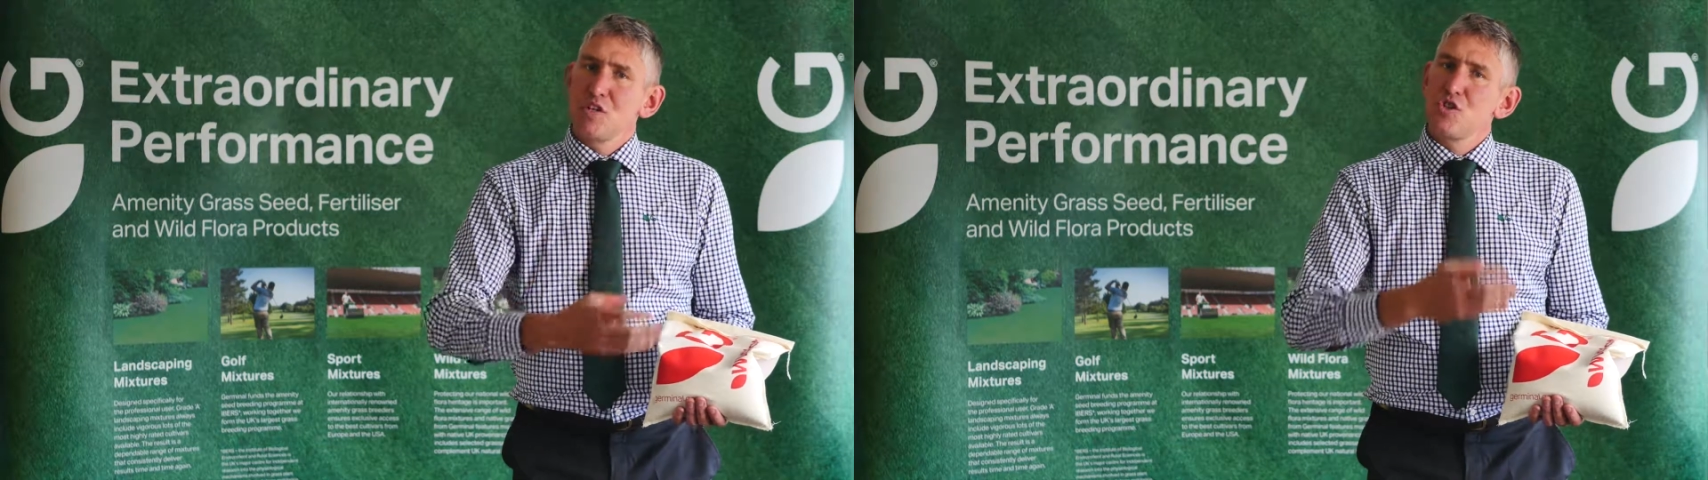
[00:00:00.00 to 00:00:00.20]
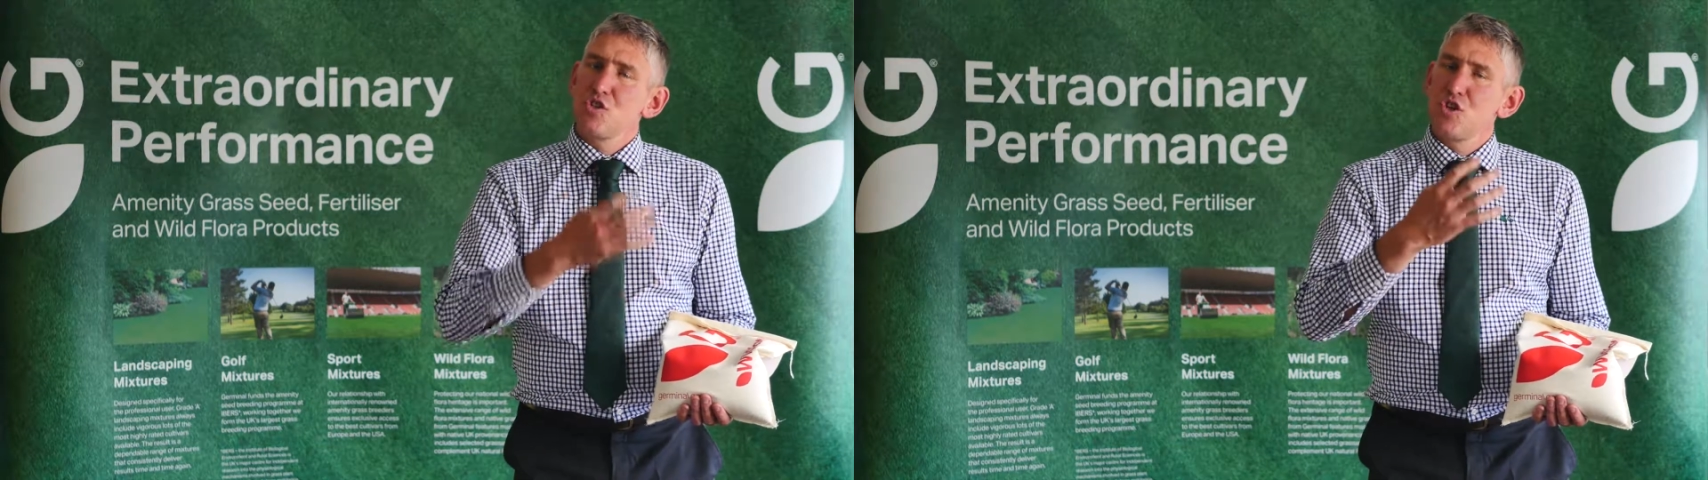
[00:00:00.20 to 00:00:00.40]

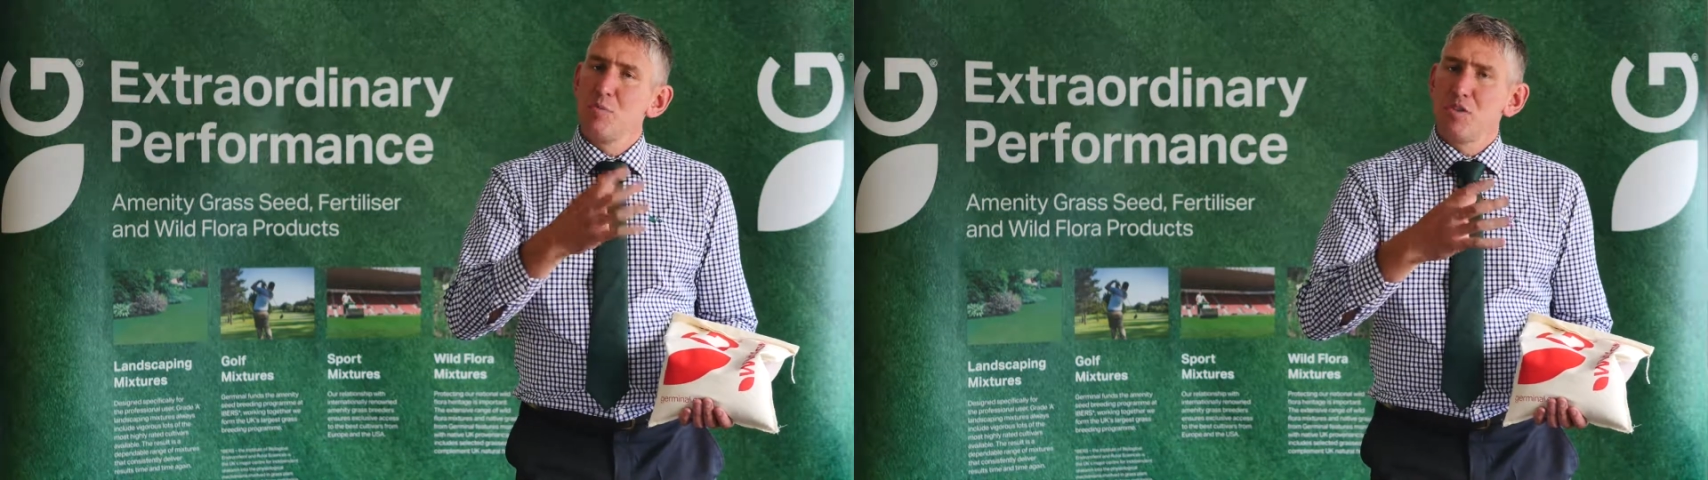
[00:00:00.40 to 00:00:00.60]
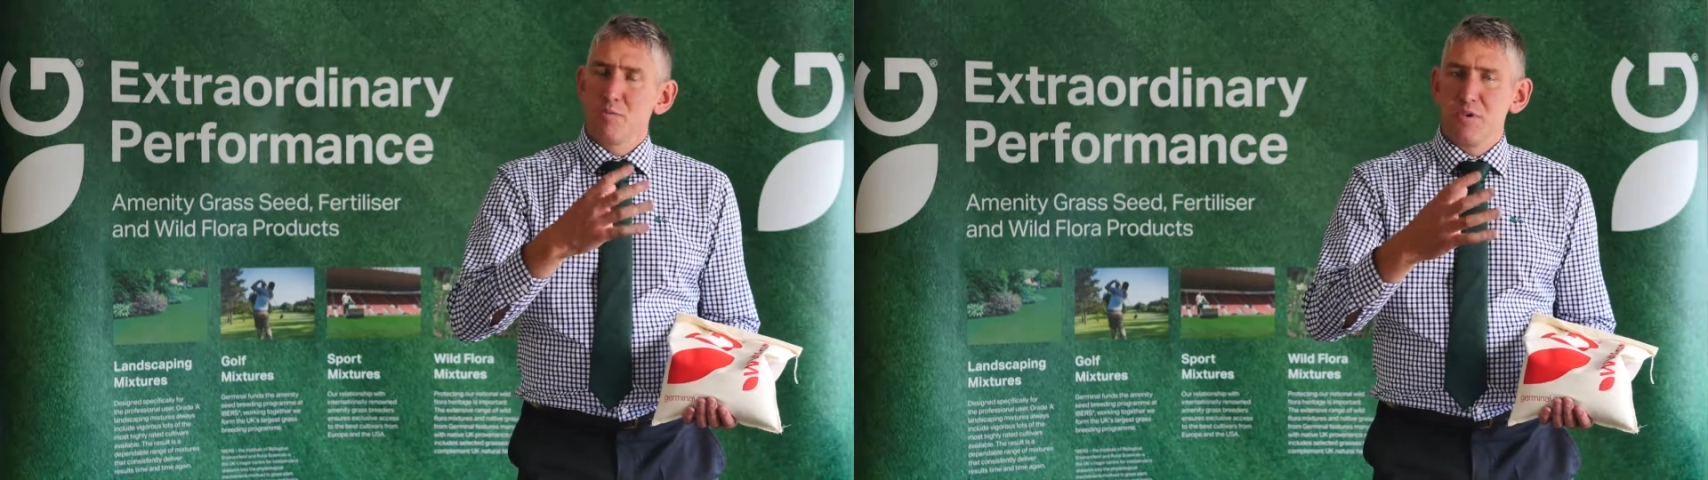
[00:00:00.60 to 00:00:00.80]
some
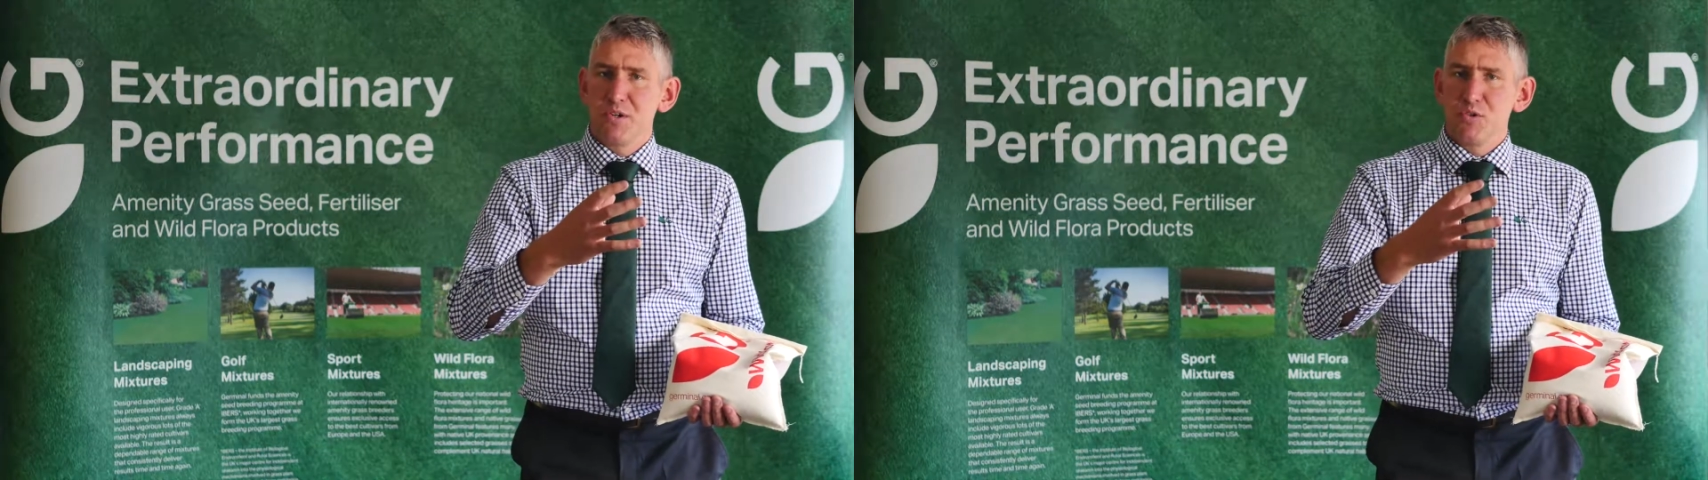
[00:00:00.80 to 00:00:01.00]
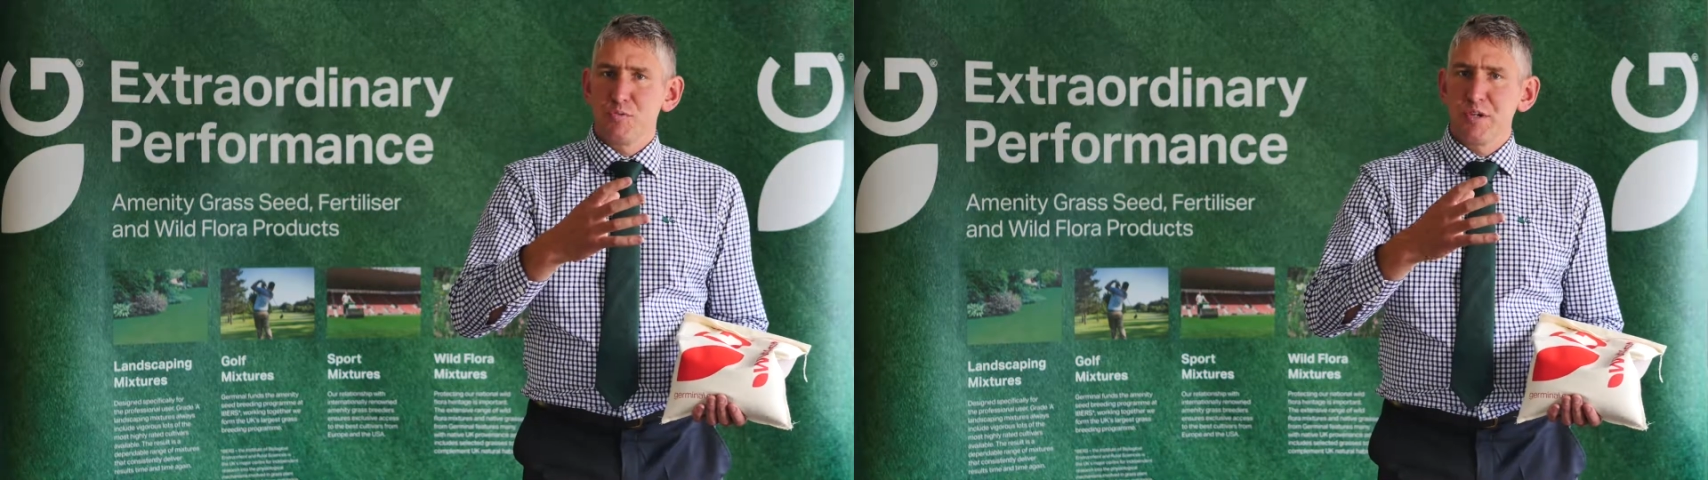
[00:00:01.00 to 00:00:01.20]
of the
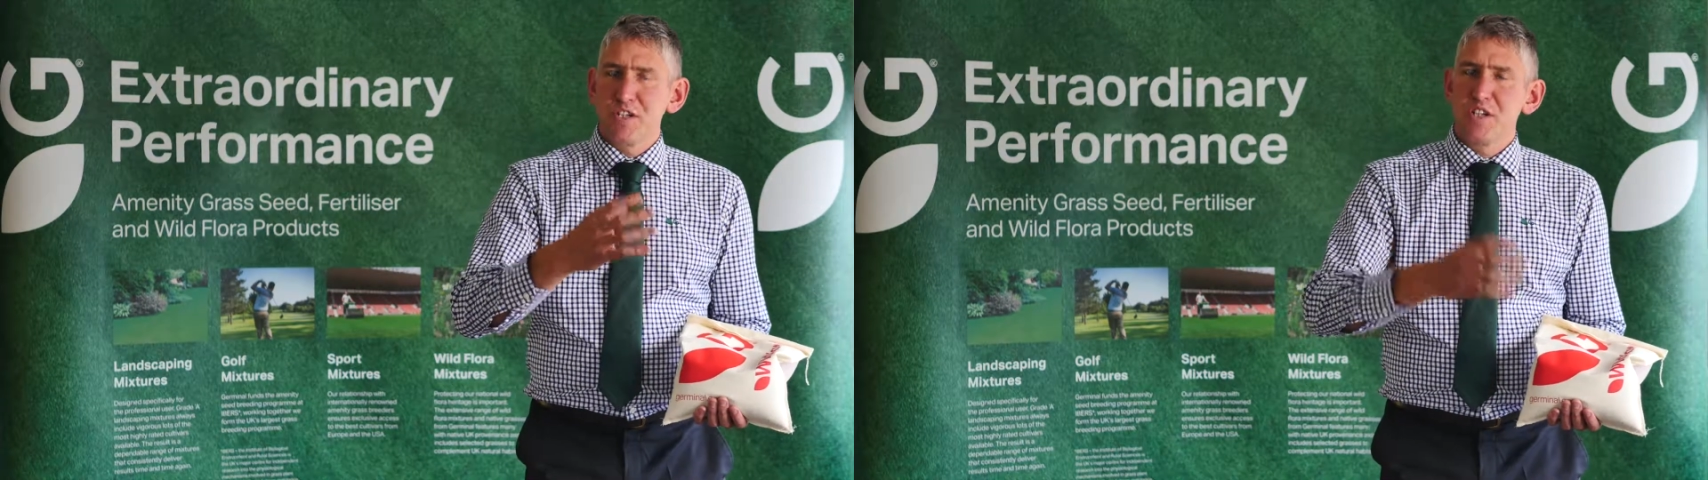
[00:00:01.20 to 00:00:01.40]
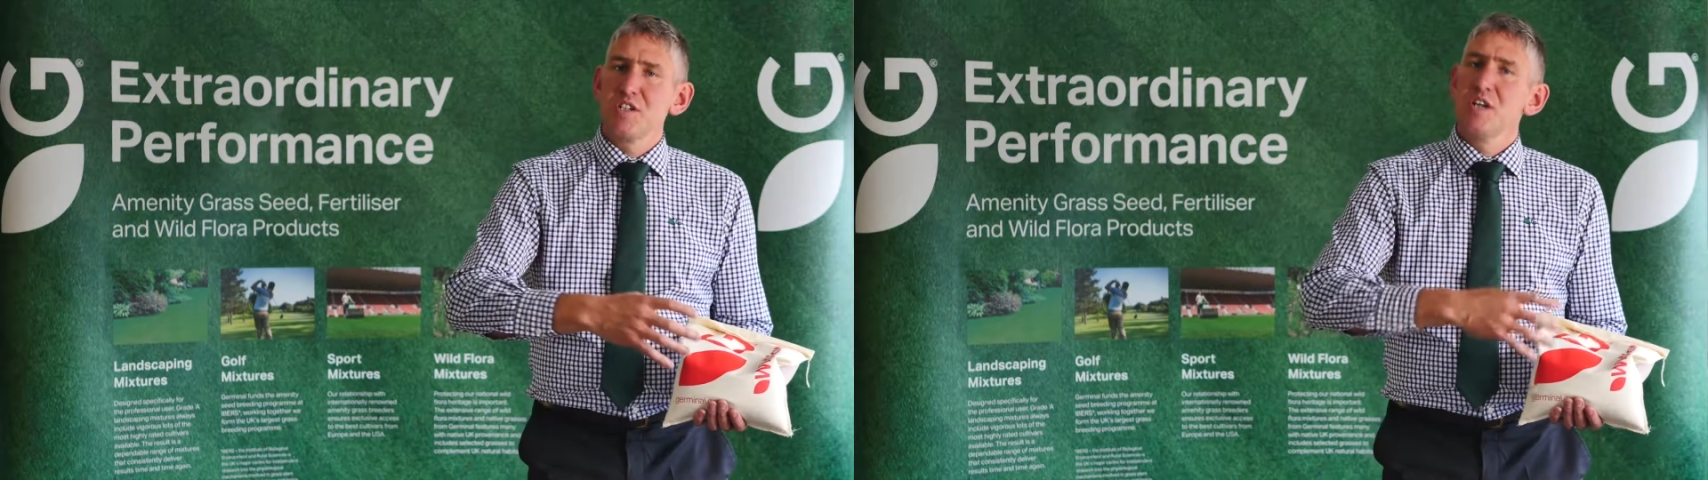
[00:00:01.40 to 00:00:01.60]
perennial
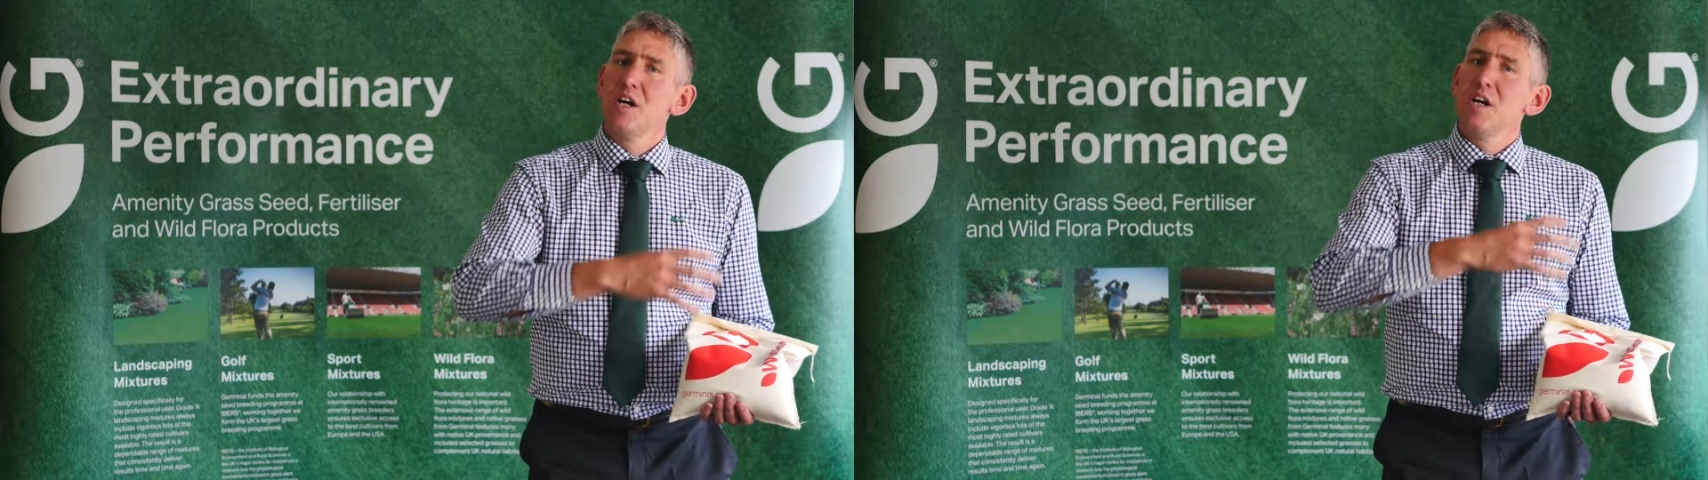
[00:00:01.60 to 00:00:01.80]
species